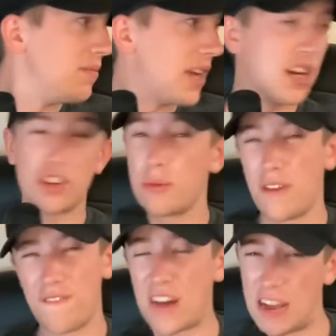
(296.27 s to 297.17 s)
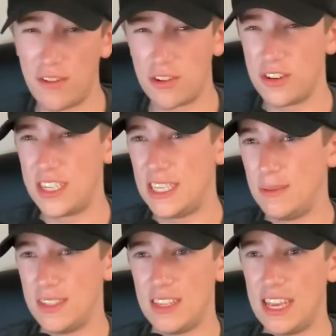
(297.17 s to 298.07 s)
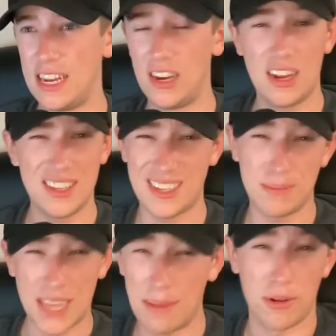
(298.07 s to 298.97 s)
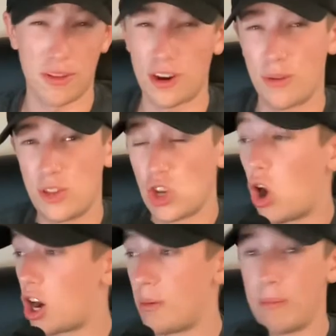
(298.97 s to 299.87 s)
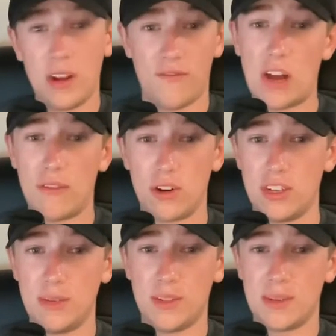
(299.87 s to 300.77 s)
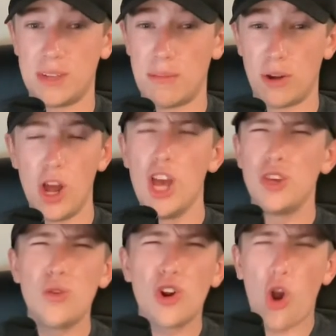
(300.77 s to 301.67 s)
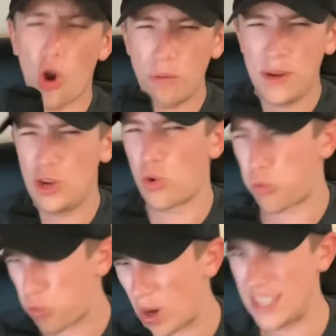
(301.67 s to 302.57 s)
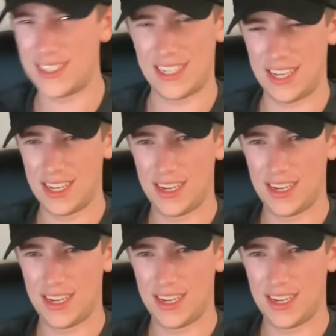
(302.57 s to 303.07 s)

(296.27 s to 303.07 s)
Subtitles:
Tigers are going to be a 500 team in September. They're going to be talking about being a 500 team in September. You'd have called me crazy.